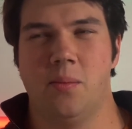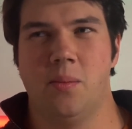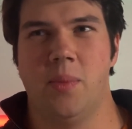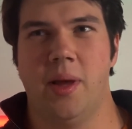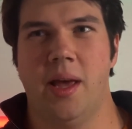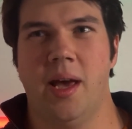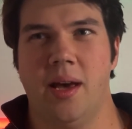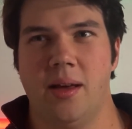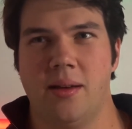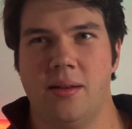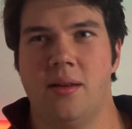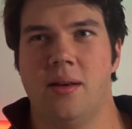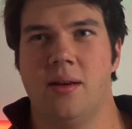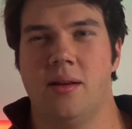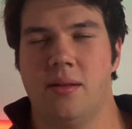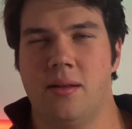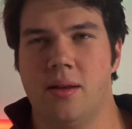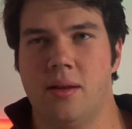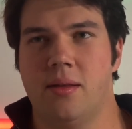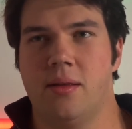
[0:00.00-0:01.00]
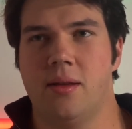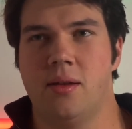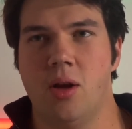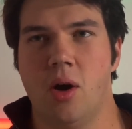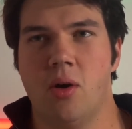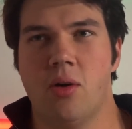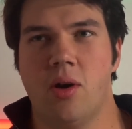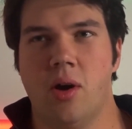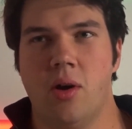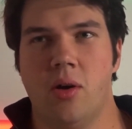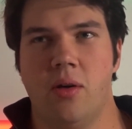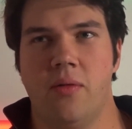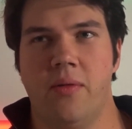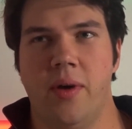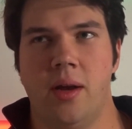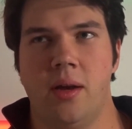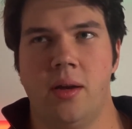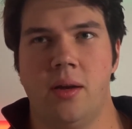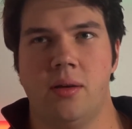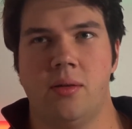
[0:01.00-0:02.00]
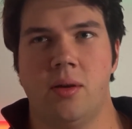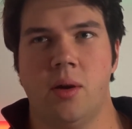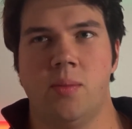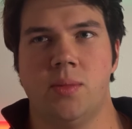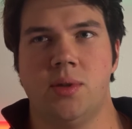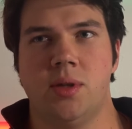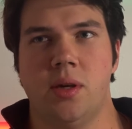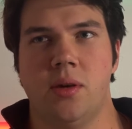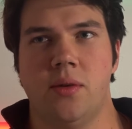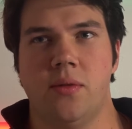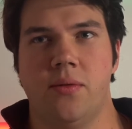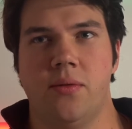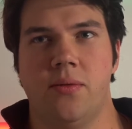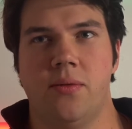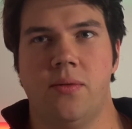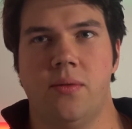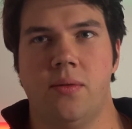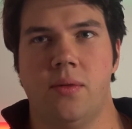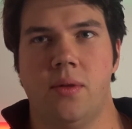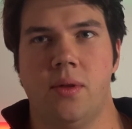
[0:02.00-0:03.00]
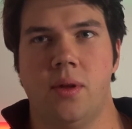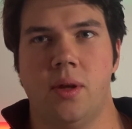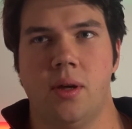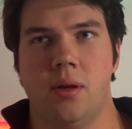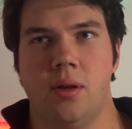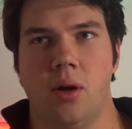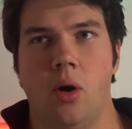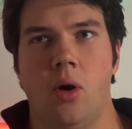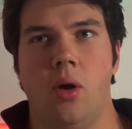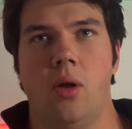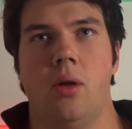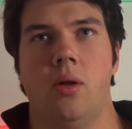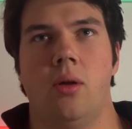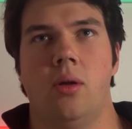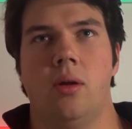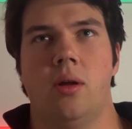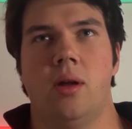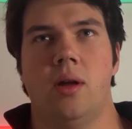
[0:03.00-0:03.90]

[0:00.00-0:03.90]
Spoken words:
But yeah, the NOCO event in terms of the whole